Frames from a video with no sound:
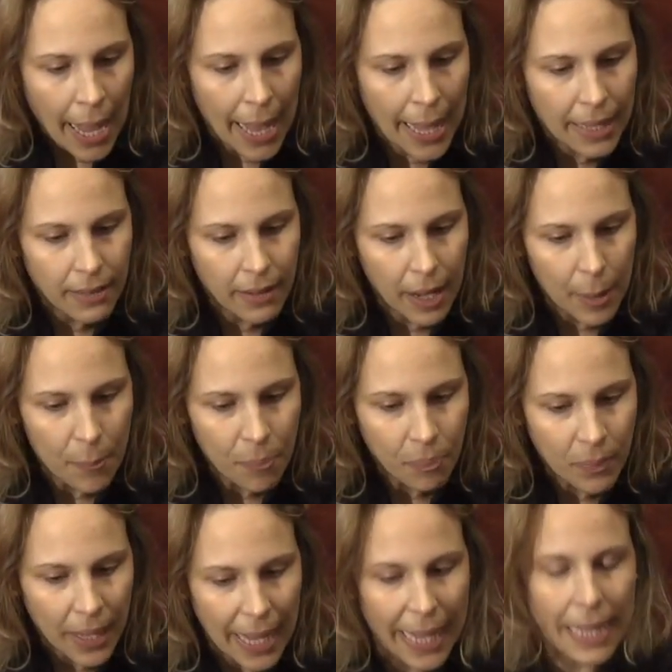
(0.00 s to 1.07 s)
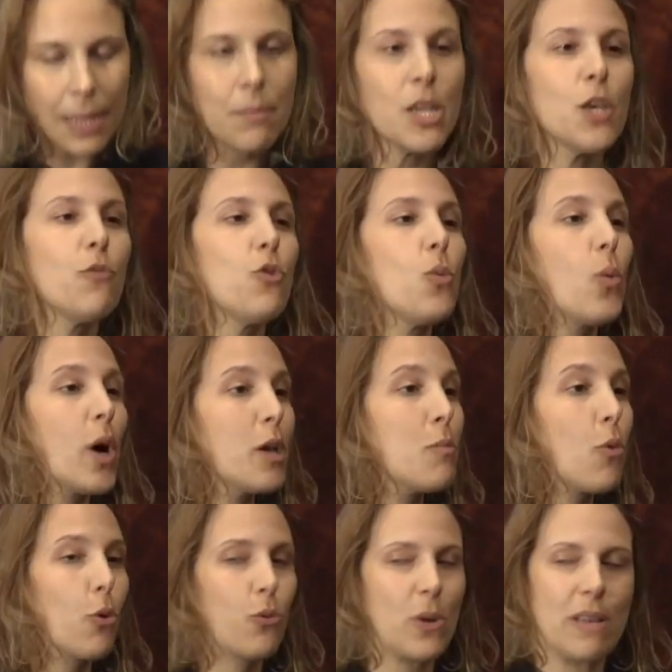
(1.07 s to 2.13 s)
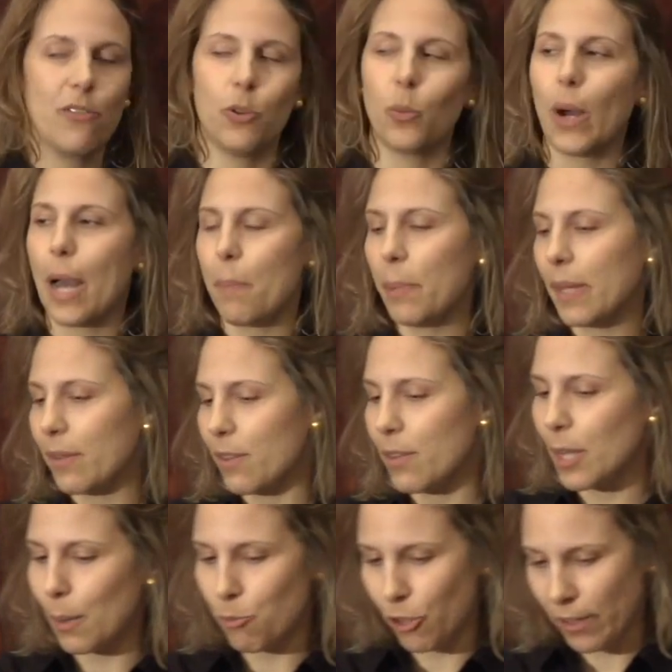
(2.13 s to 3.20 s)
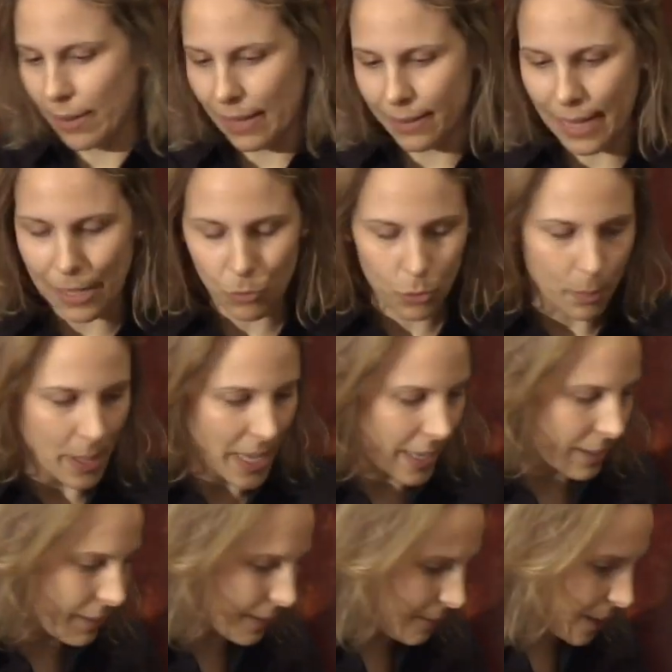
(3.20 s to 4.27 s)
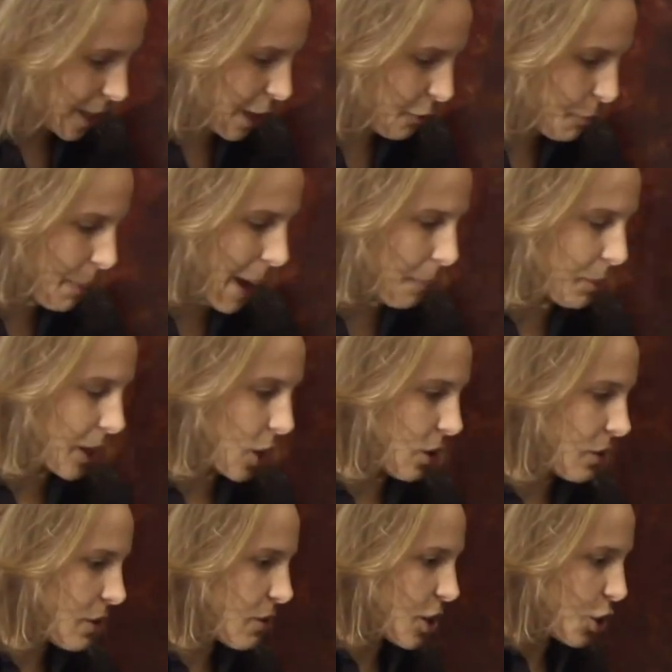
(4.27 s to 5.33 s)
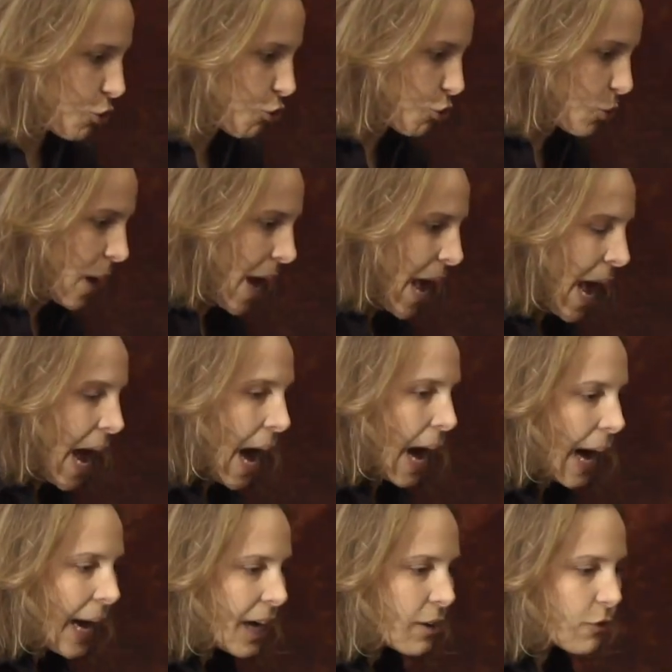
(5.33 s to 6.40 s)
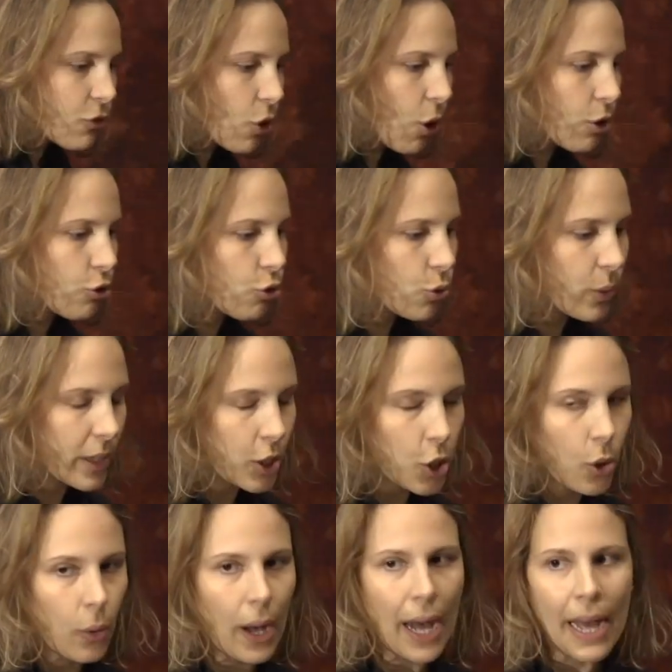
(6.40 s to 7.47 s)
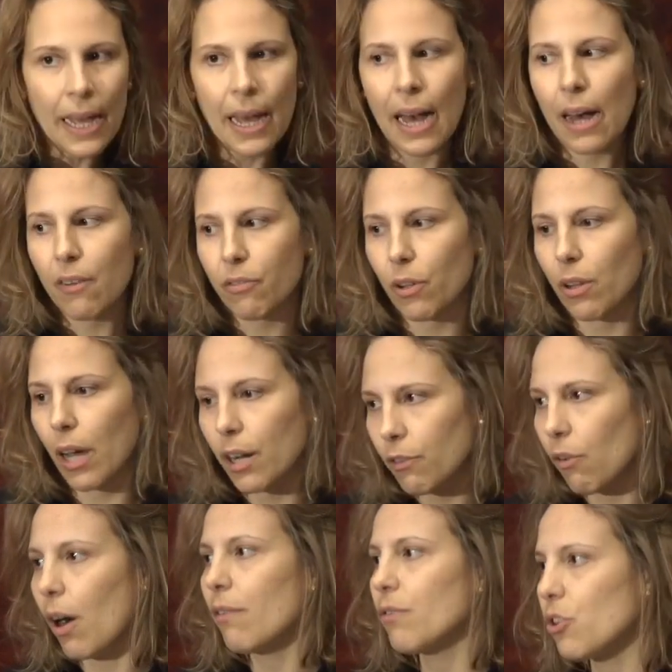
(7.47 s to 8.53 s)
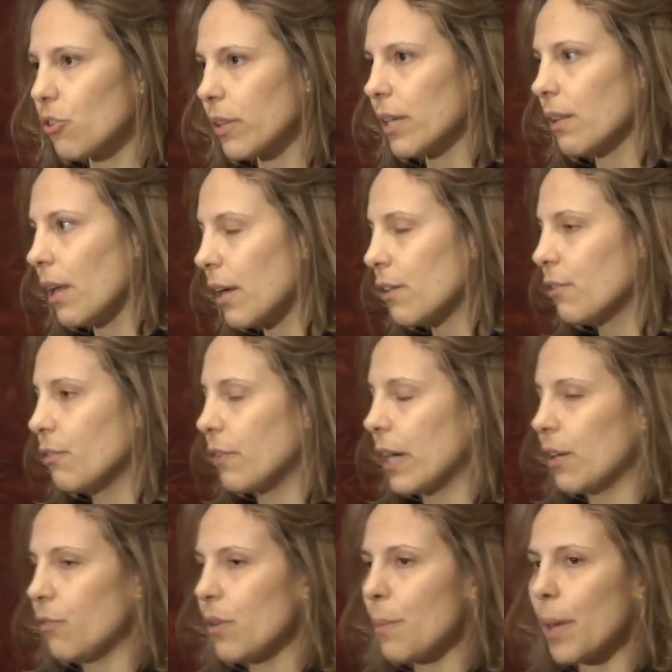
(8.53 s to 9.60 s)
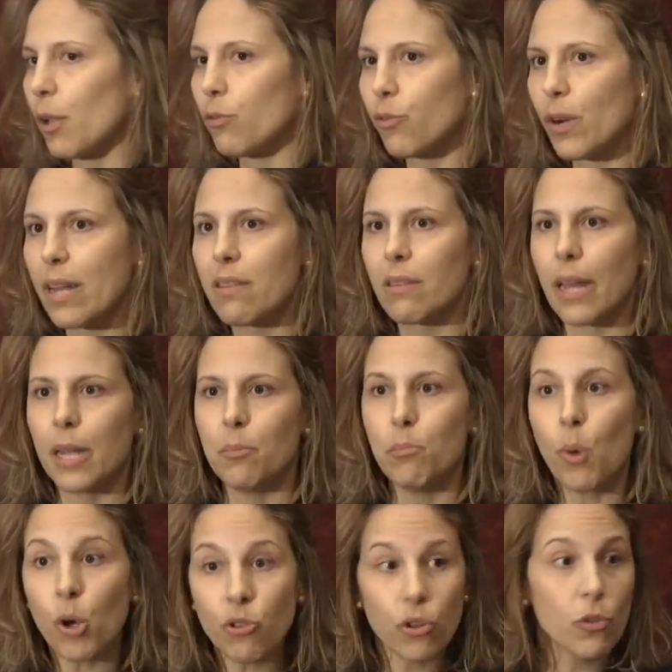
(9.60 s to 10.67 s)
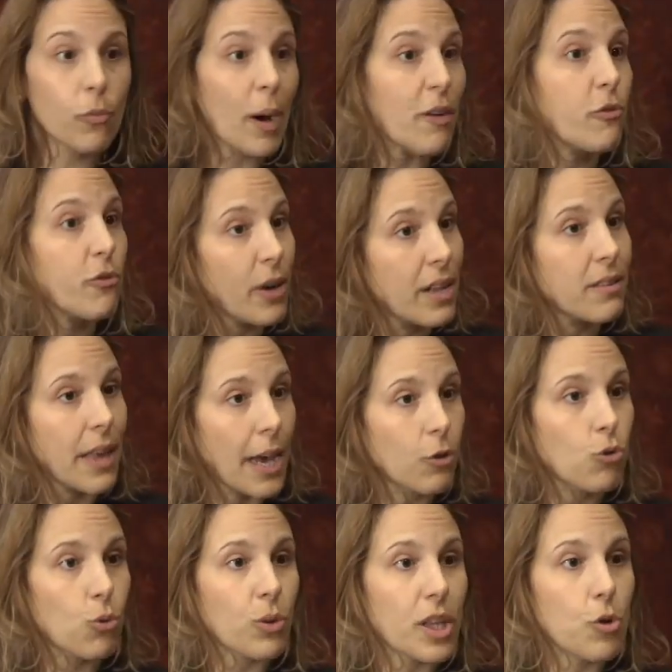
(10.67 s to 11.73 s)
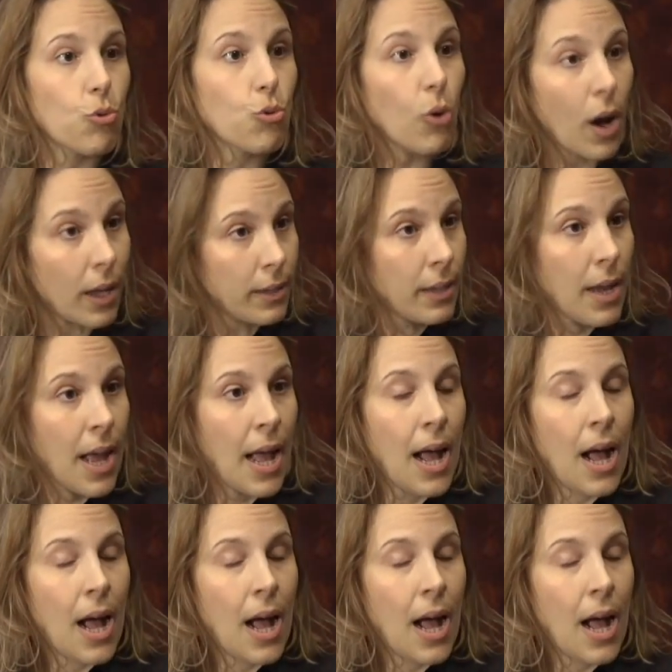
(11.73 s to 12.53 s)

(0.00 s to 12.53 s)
And let me give you one more reason why I picked this subject, and that will be it, and enough babbling on this issue. I have talked to, you know, I have a lot of female friends, and most of my friends actually run